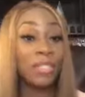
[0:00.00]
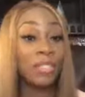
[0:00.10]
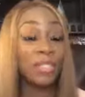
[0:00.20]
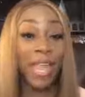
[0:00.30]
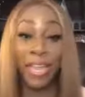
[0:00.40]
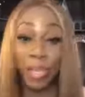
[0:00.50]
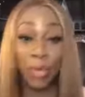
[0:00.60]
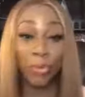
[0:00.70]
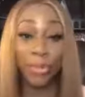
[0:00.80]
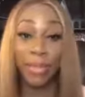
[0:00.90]
take
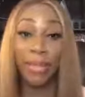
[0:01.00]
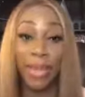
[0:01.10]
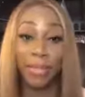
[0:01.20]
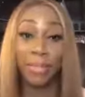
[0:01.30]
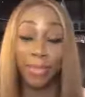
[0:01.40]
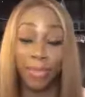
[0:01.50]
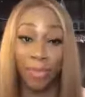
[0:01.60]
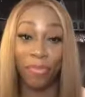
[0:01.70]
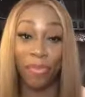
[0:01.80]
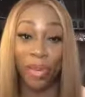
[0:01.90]
you to the next
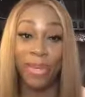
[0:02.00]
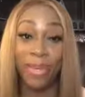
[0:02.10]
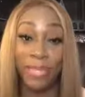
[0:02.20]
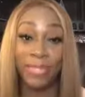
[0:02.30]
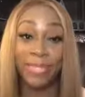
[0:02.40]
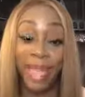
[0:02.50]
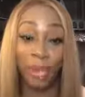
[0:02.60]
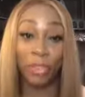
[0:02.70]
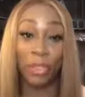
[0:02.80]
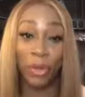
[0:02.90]
level in this
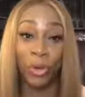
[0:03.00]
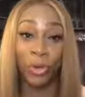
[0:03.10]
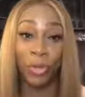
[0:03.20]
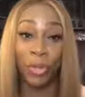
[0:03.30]
downturn